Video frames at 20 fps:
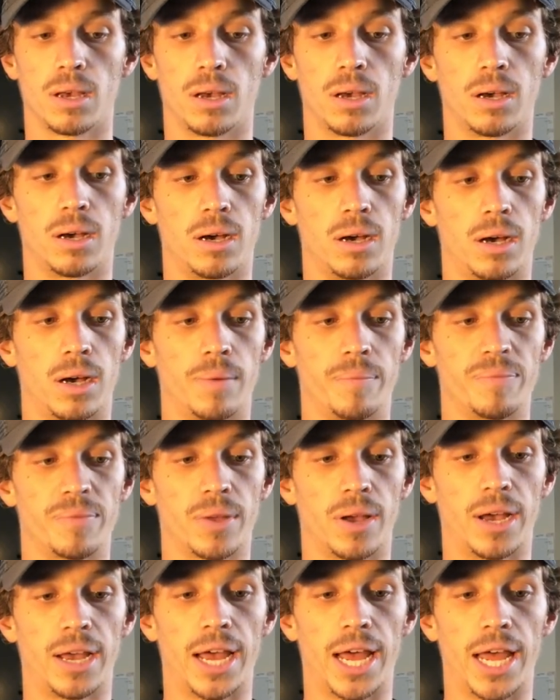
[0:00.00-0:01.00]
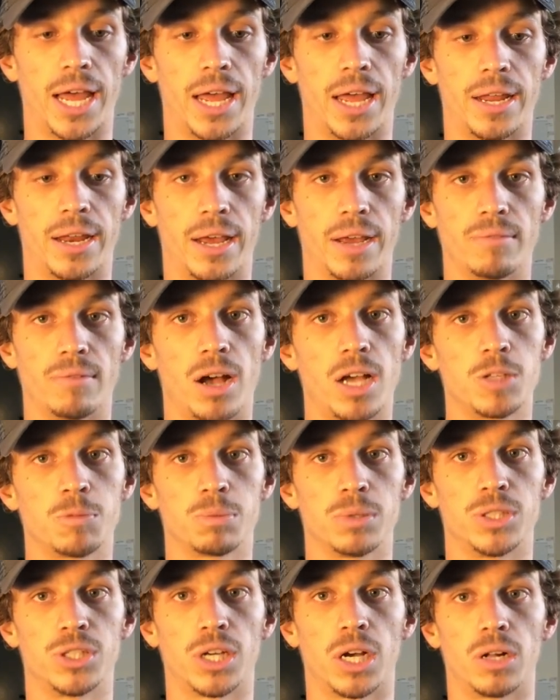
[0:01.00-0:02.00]
Um, I had a
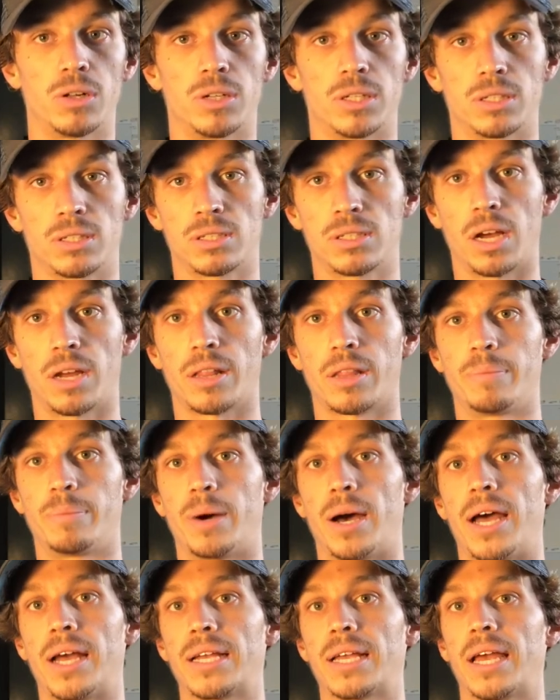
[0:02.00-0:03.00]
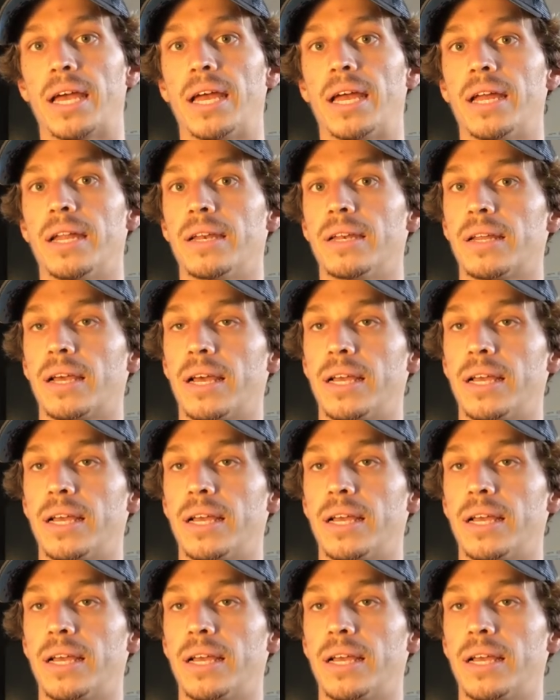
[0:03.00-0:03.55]
raspberry gel at the start of the bike and